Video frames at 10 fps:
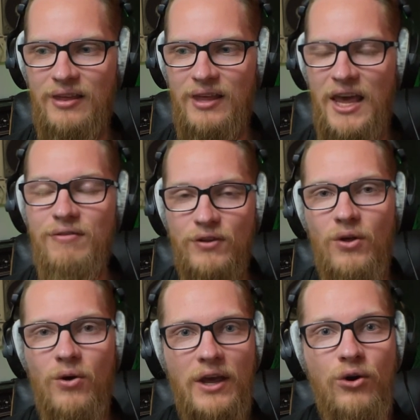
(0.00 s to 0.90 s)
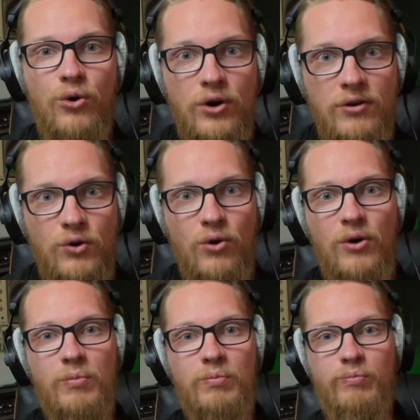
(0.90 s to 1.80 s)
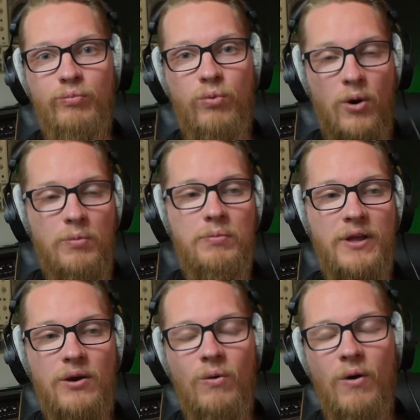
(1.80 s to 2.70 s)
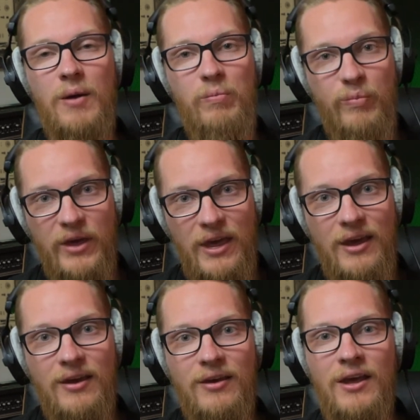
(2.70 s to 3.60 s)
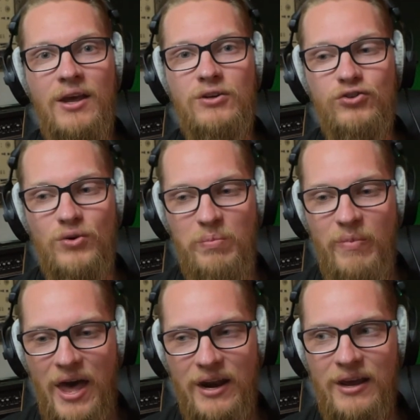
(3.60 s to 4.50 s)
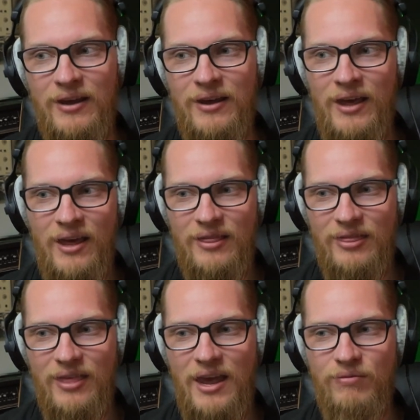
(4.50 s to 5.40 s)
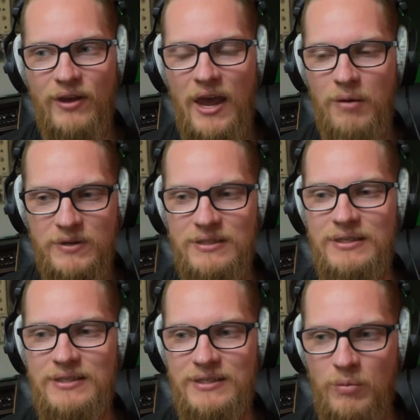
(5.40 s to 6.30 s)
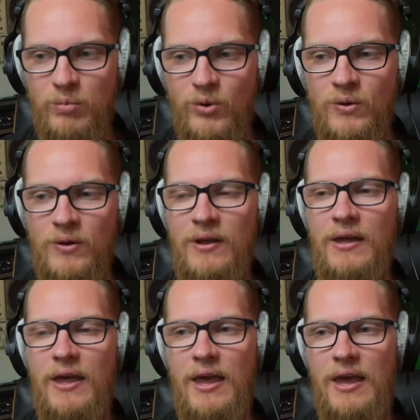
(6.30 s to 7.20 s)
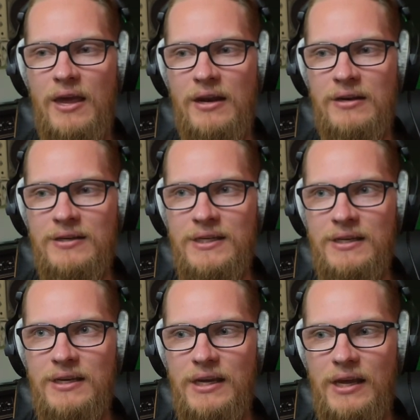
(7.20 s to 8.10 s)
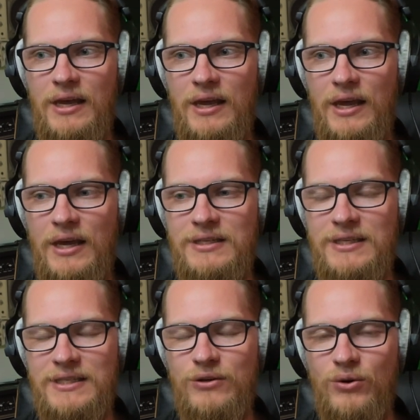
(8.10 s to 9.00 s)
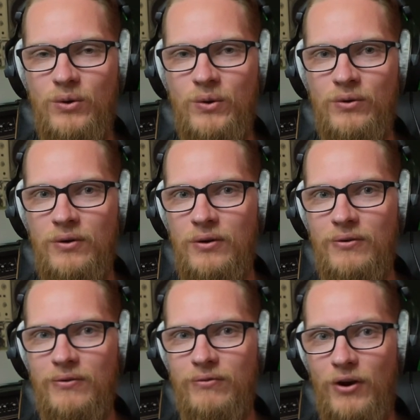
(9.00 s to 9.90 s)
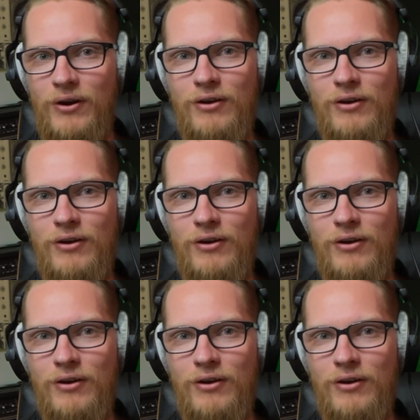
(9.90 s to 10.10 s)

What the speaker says: Even though they could have gone probably quite big, dramatic, they've kept it simple and it's still very